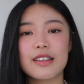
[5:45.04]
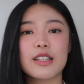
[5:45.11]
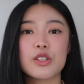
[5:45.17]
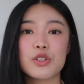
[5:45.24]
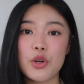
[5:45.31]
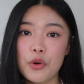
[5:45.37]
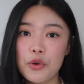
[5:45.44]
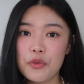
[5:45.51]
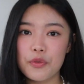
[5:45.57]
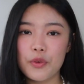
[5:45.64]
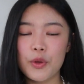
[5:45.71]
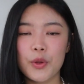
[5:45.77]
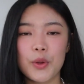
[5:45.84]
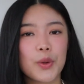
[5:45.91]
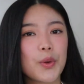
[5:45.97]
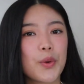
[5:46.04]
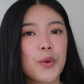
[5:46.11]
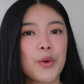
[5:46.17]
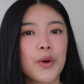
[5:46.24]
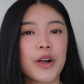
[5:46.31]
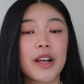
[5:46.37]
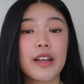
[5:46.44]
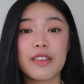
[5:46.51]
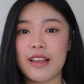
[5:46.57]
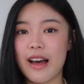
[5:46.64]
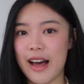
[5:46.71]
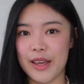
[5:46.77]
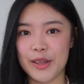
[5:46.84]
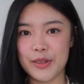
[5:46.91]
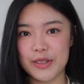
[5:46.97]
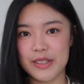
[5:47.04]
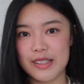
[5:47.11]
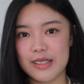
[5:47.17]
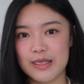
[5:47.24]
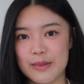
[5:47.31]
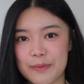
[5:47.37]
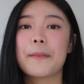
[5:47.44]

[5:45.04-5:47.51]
the TOEFL or the IELTS.